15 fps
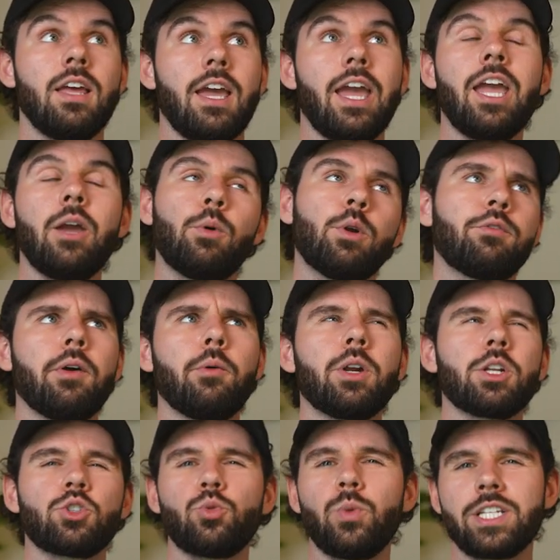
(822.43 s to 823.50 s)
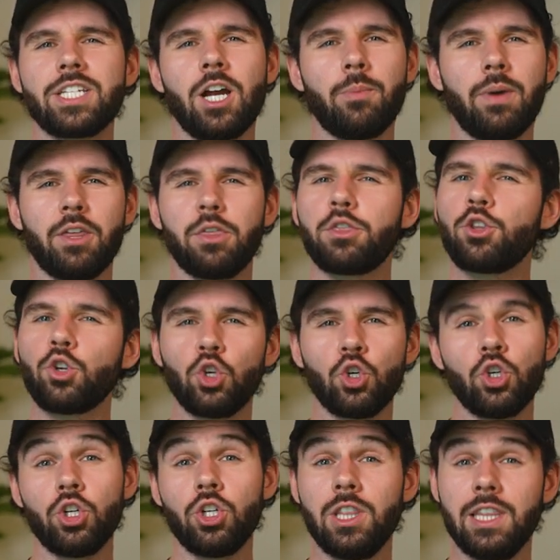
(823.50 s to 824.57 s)
hey, what if I want to switch out my
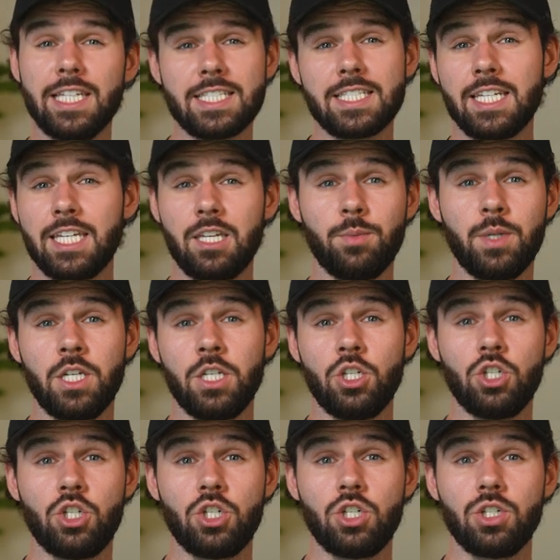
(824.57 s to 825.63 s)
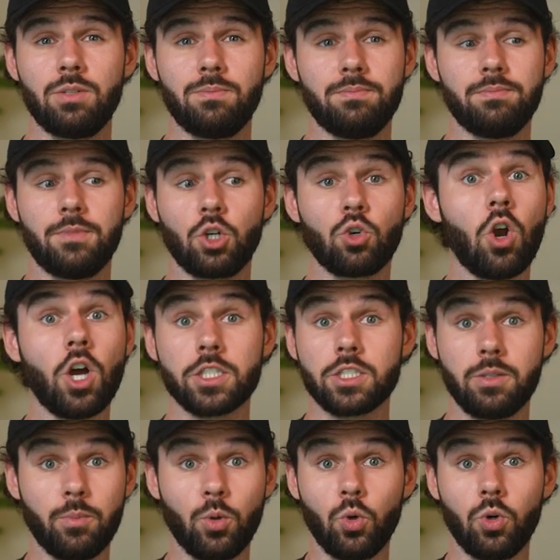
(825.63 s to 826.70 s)
third listing image across
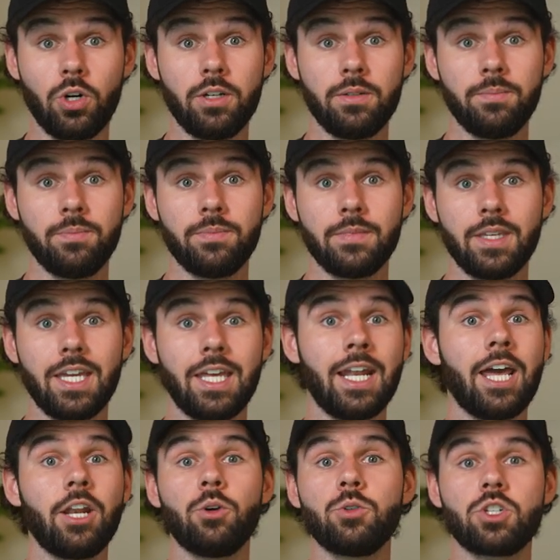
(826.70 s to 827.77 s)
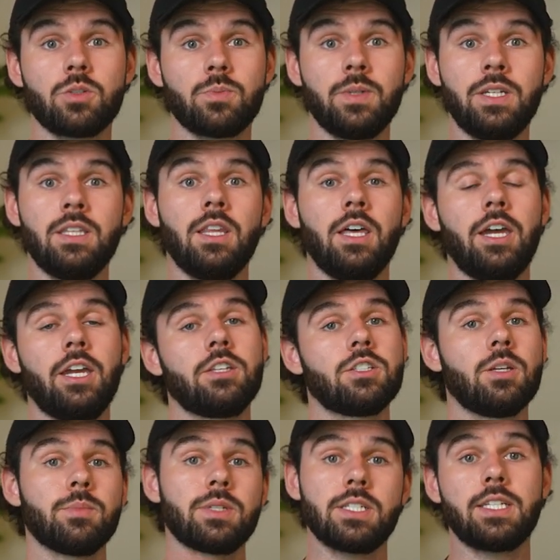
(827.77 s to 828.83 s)
the board? And I don't just mean like
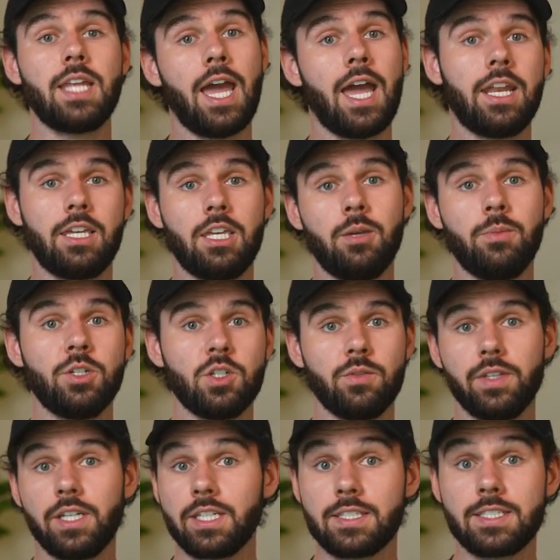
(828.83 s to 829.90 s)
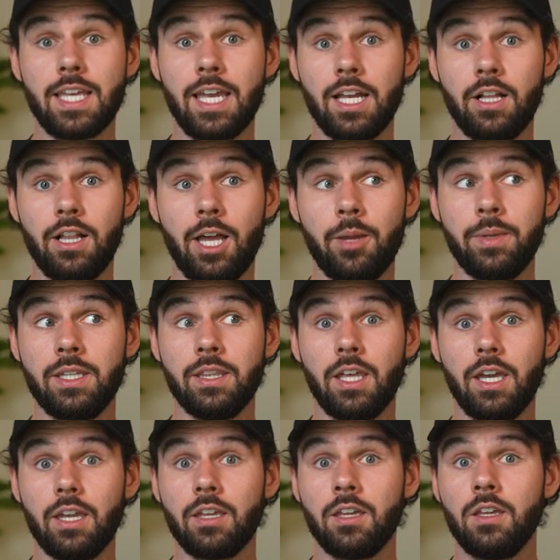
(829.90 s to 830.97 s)
some static image of like a sale. I mean
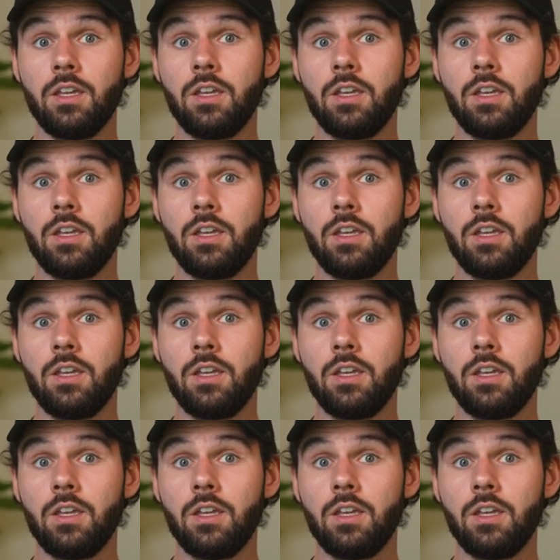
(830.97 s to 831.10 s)
like